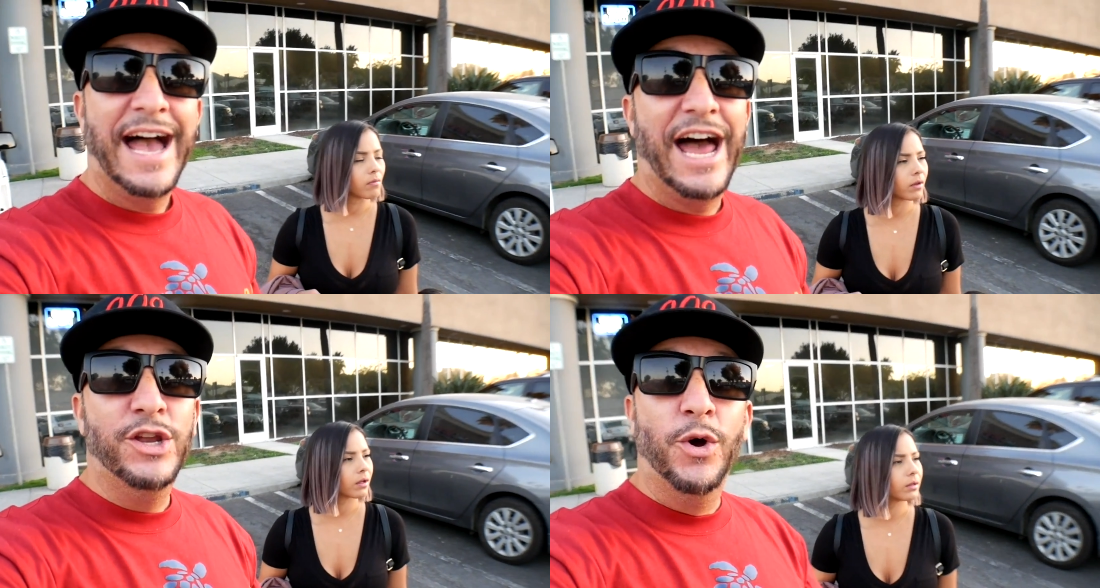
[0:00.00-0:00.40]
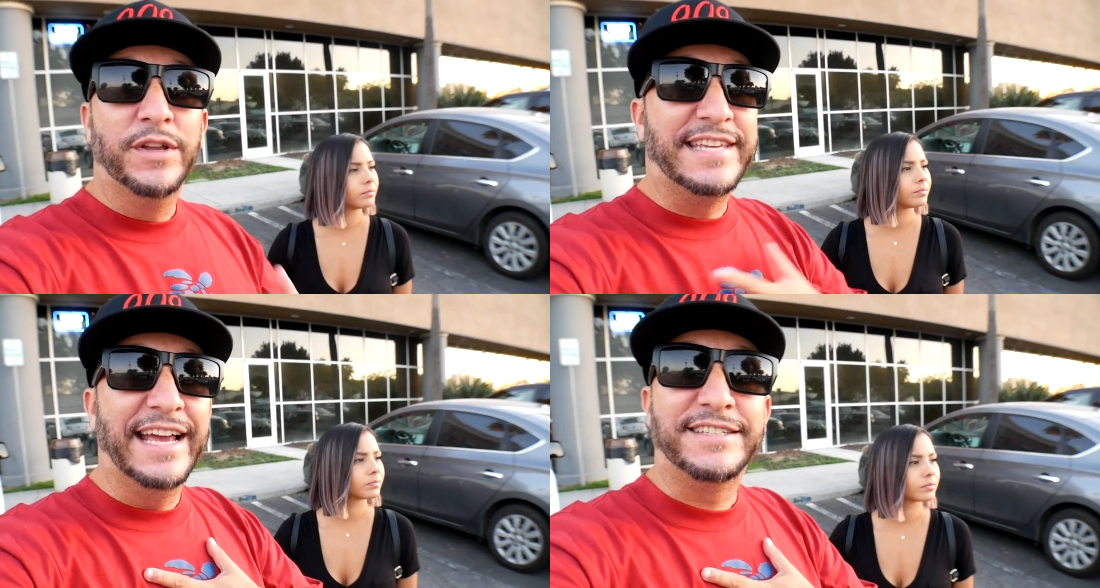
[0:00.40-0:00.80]
Speaker 1: I knew
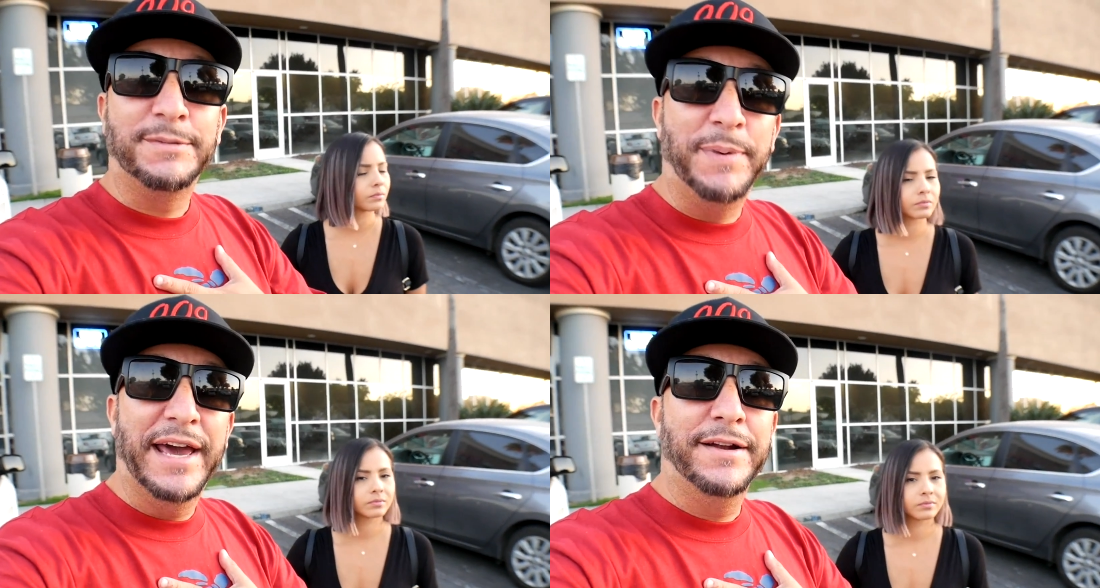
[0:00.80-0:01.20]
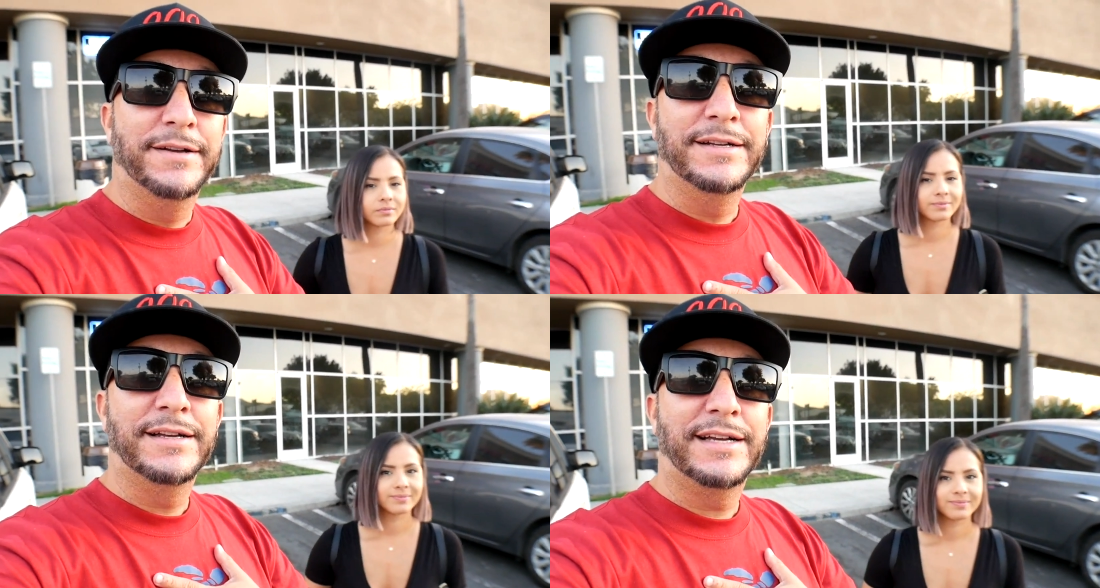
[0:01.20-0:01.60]
it tasted
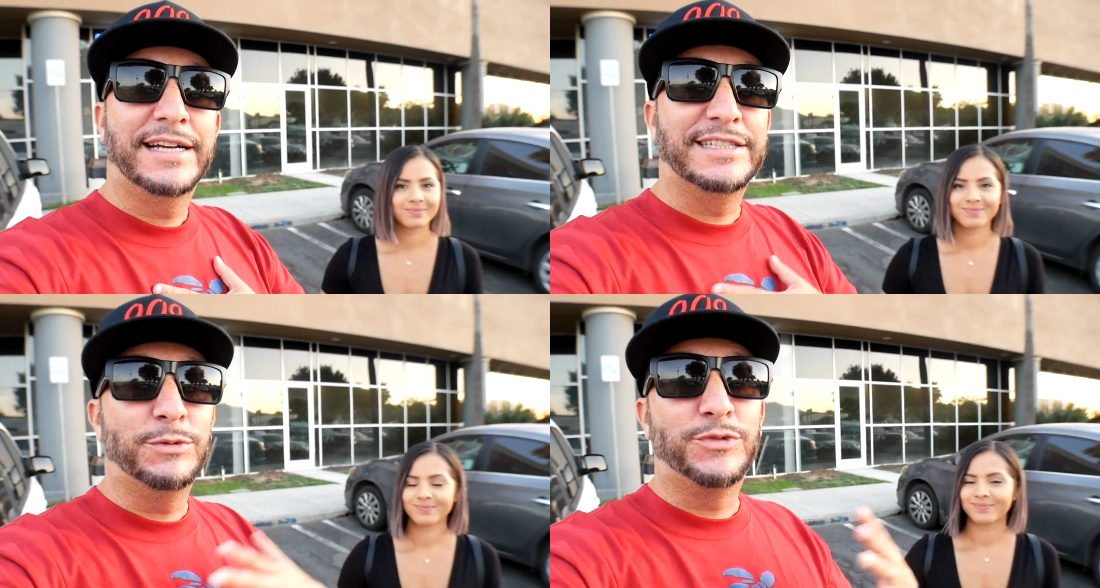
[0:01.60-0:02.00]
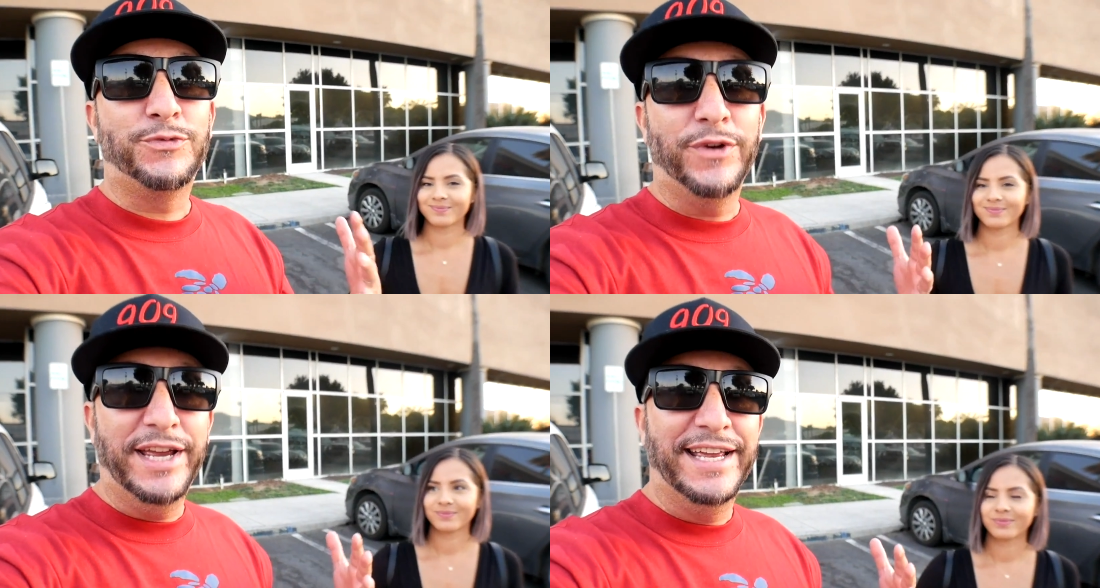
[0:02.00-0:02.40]
better because it was
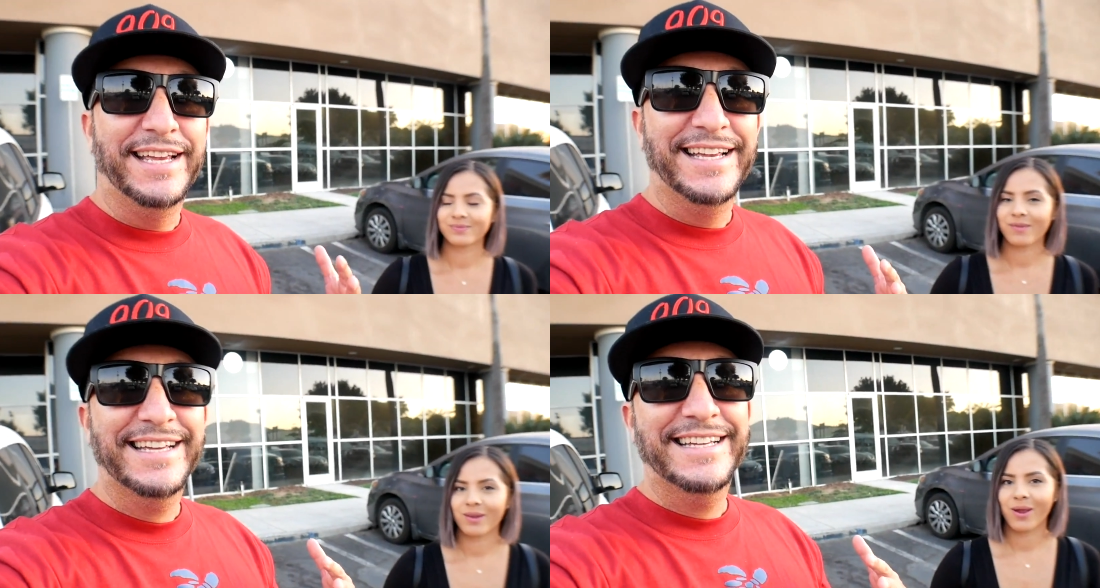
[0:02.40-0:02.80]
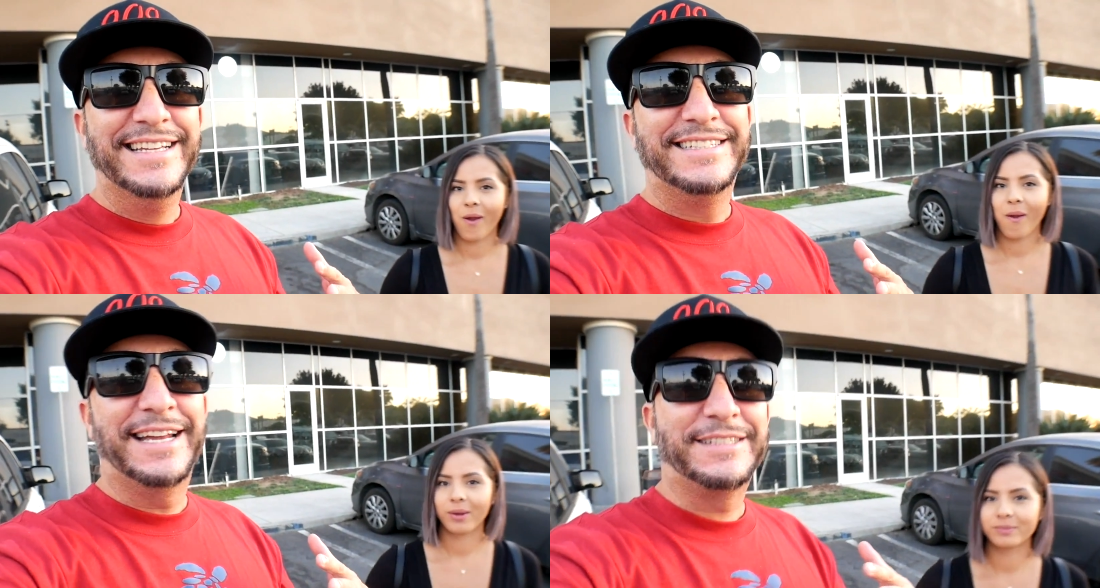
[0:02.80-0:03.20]
free.
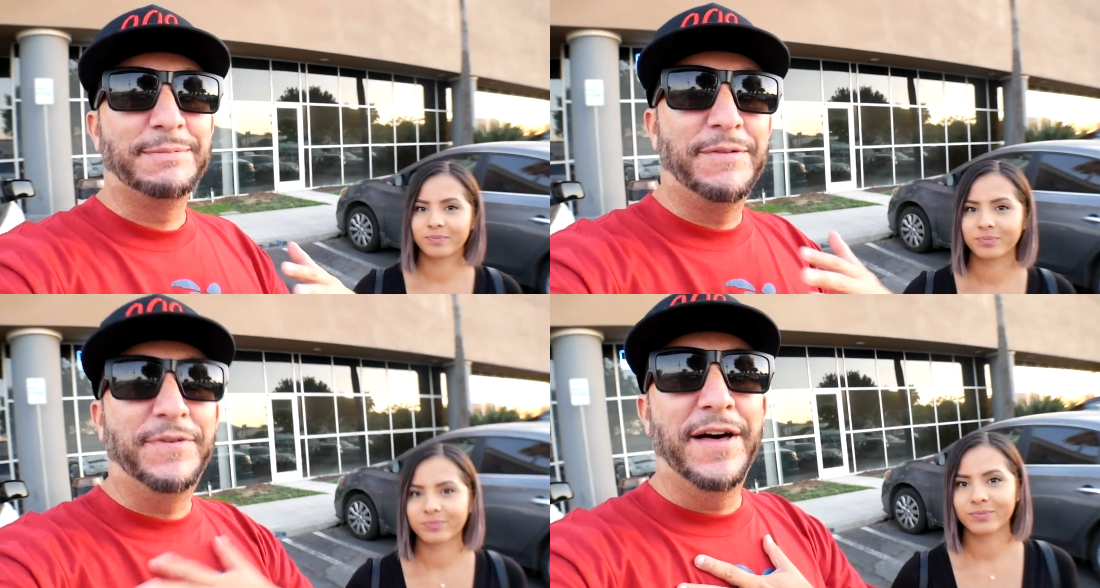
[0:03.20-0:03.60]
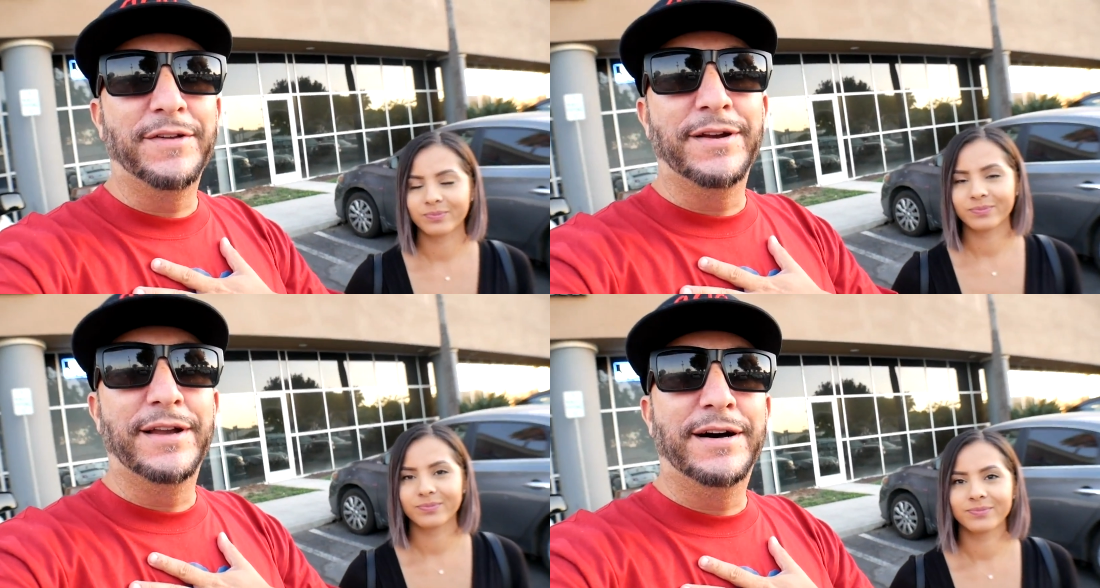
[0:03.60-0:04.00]
Shout out to my
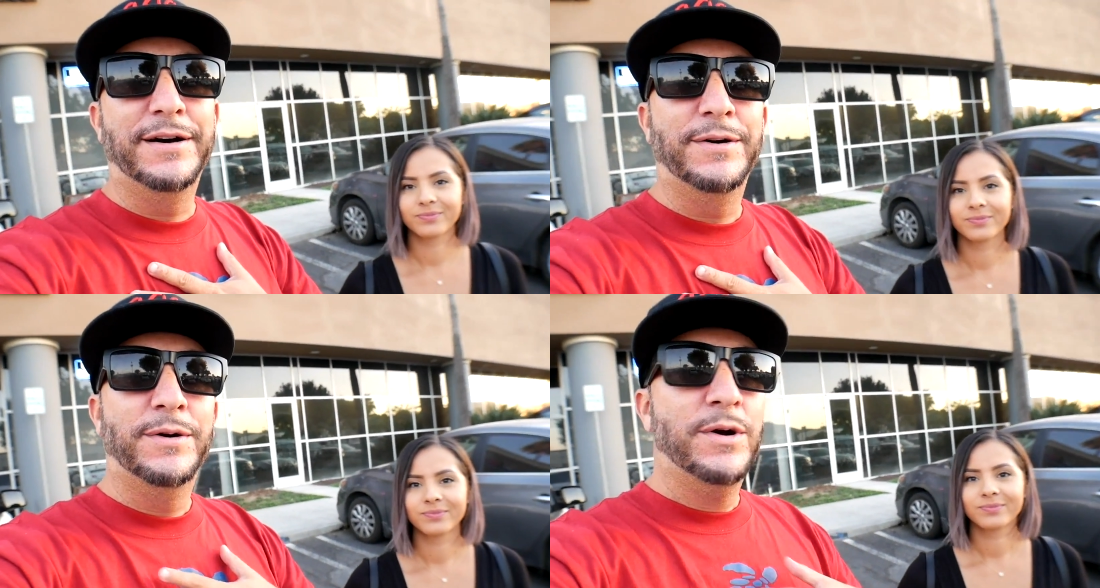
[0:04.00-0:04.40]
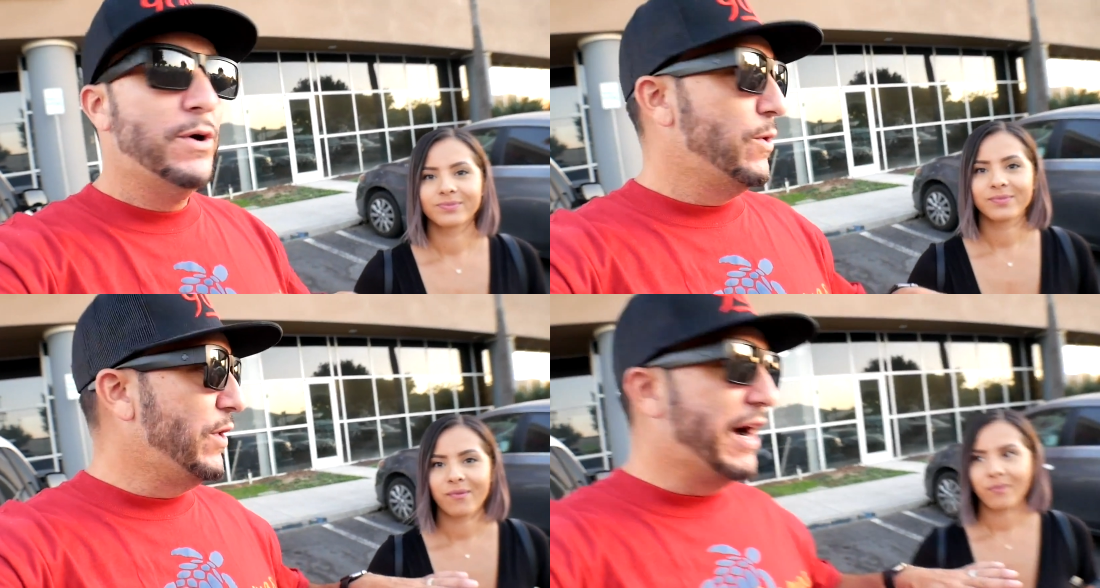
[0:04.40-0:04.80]
father-in-law who